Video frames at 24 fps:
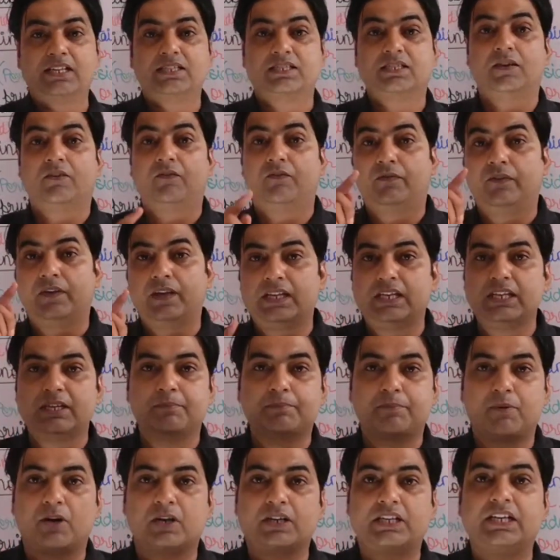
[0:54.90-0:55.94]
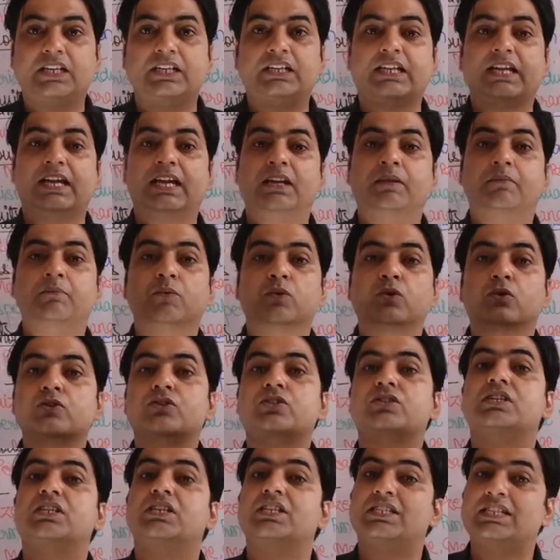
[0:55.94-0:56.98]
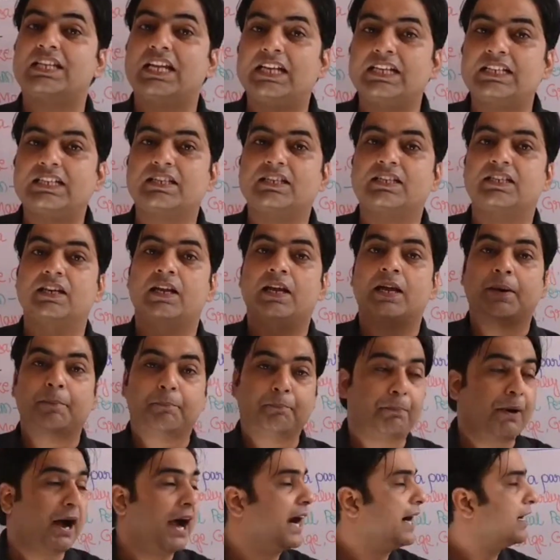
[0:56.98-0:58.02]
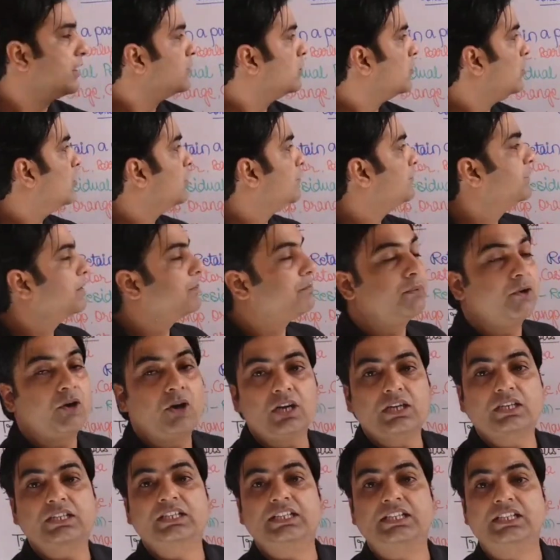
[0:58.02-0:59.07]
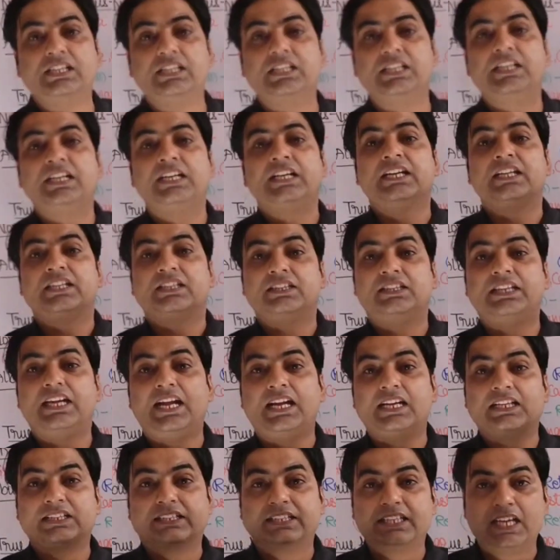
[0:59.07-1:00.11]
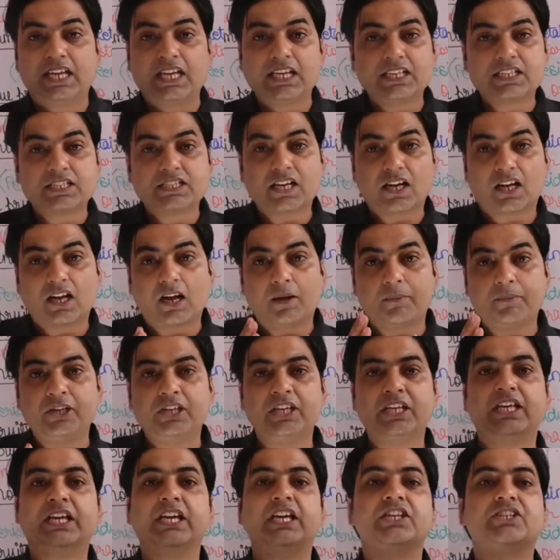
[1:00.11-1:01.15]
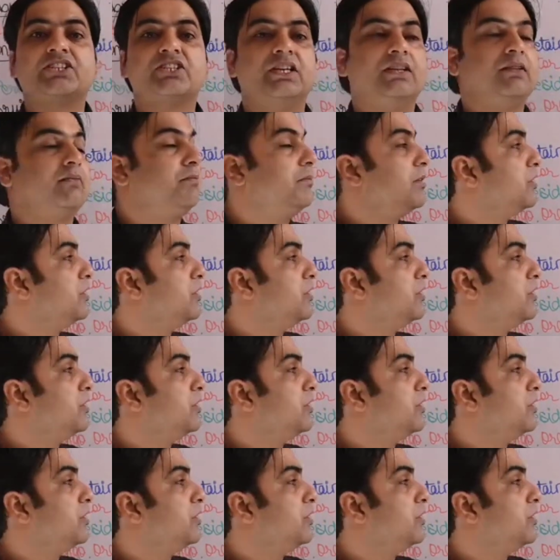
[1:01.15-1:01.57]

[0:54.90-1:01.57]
It's a very important and most recent part of the botany that there is a communication